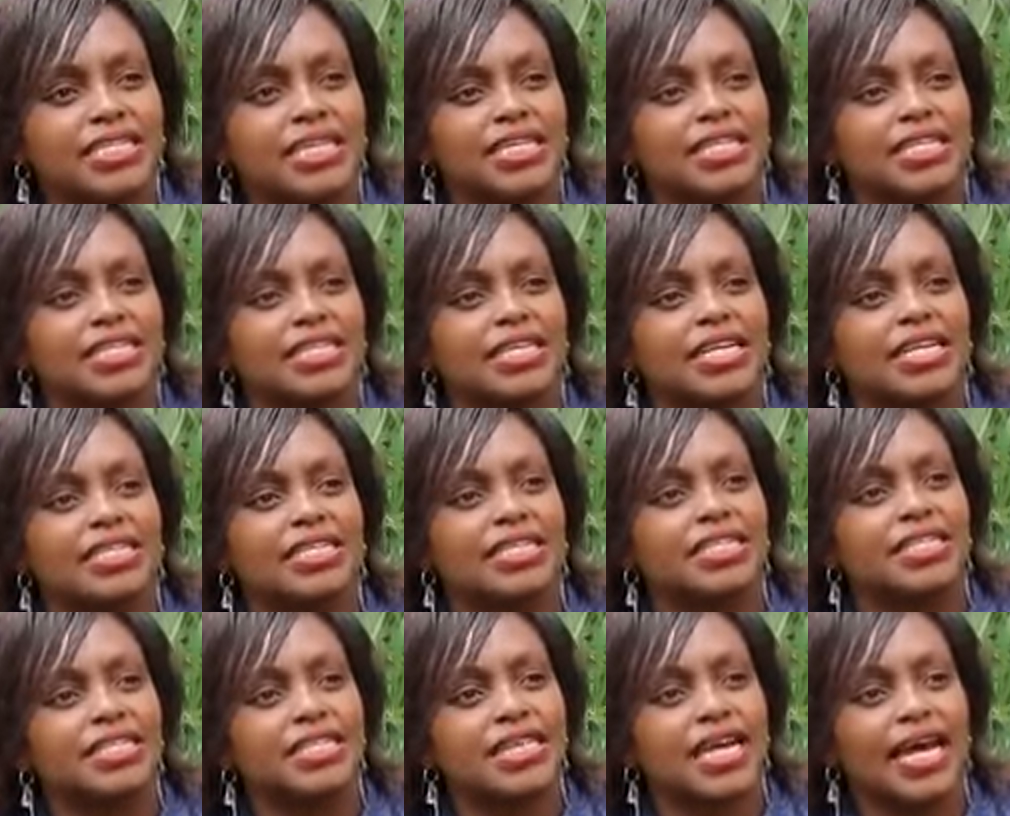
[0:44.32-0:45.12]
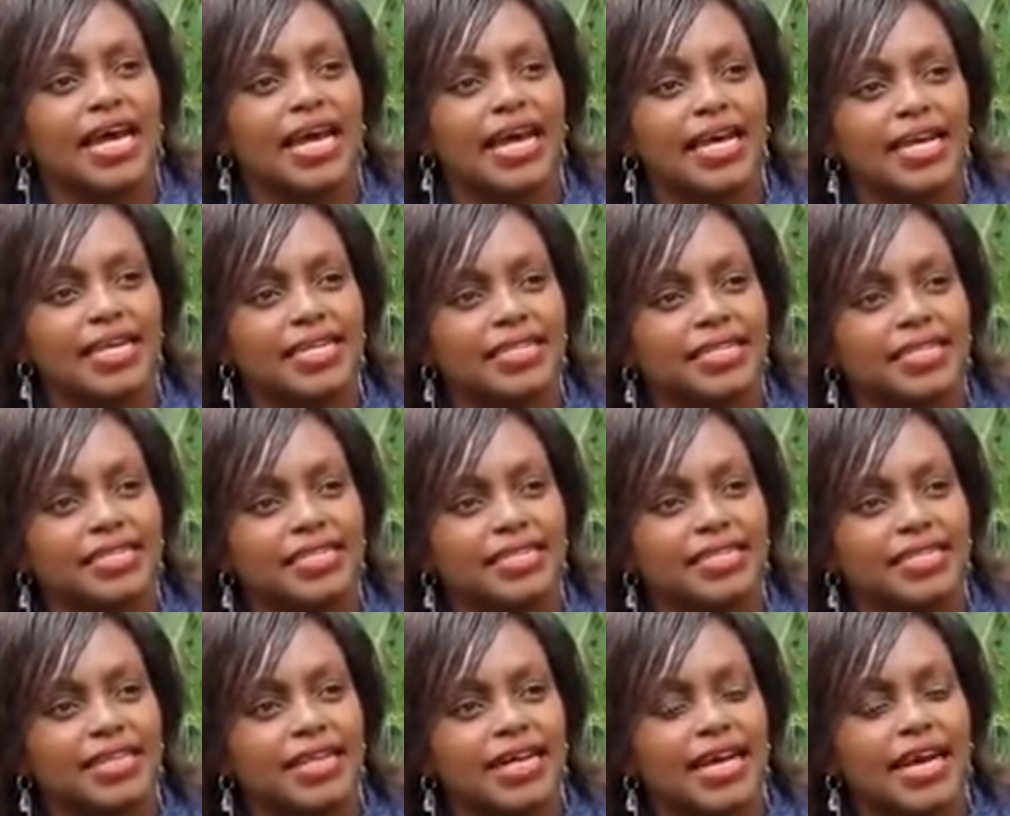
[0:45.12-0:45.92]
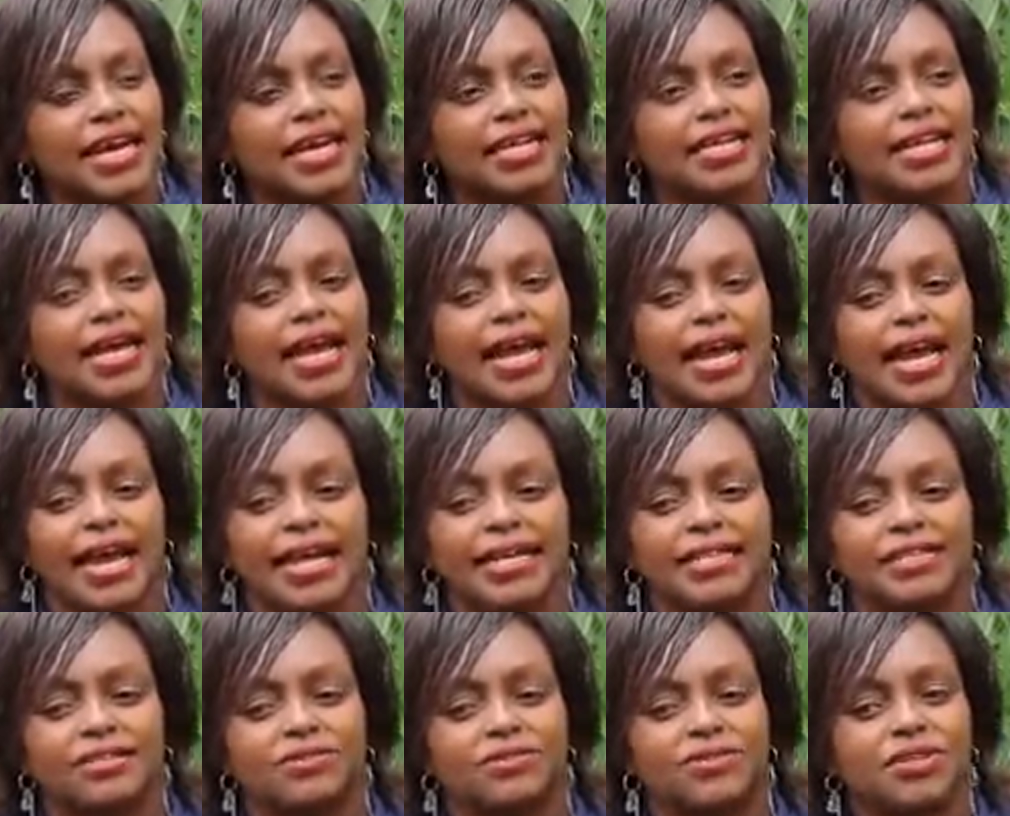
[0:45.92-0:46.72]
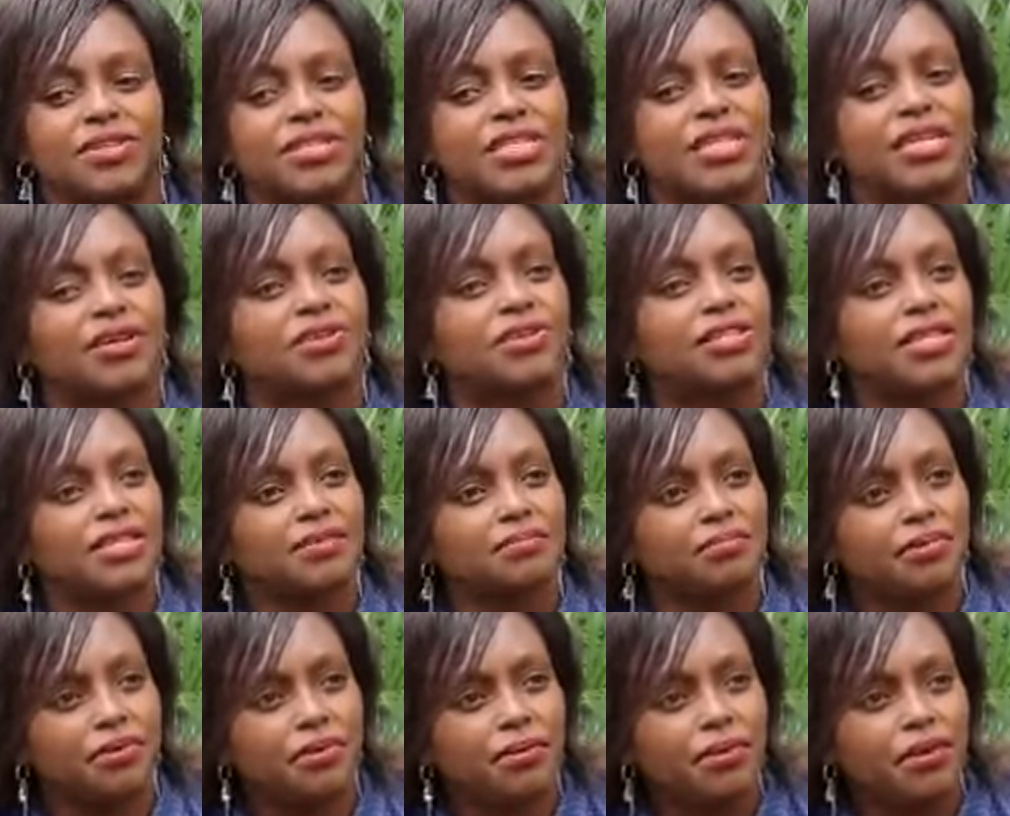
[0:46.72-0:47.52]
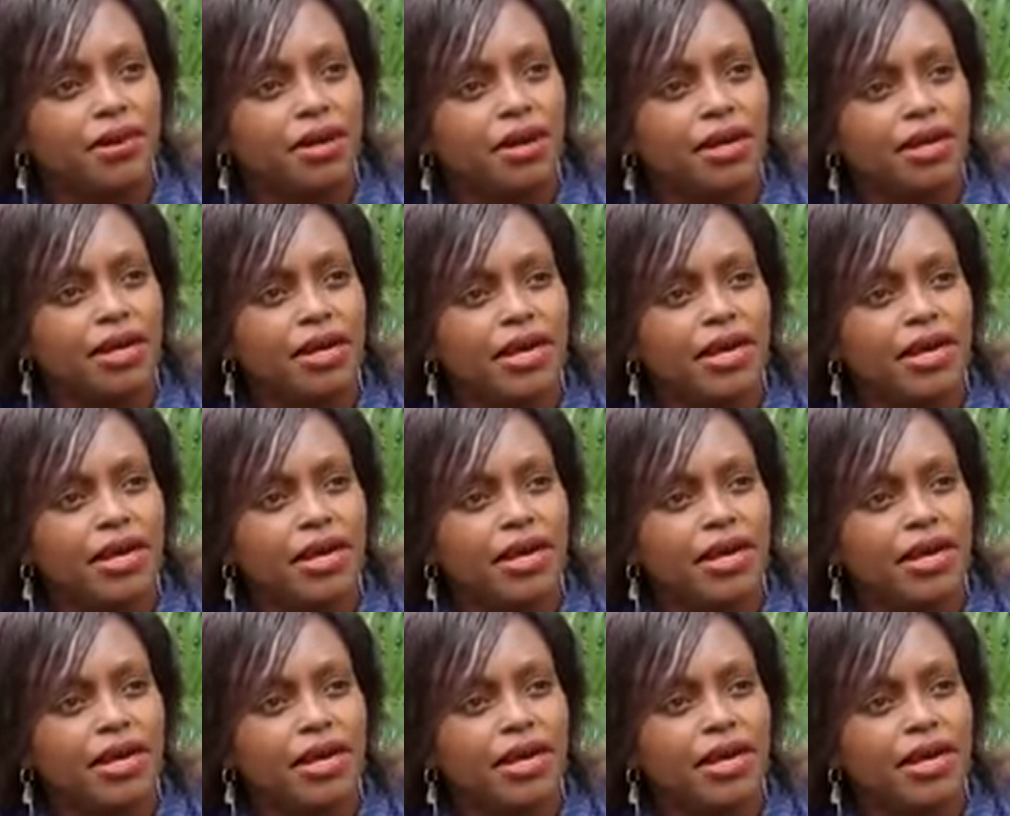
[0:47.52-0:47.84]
I started getting tired and I had already gotten broke.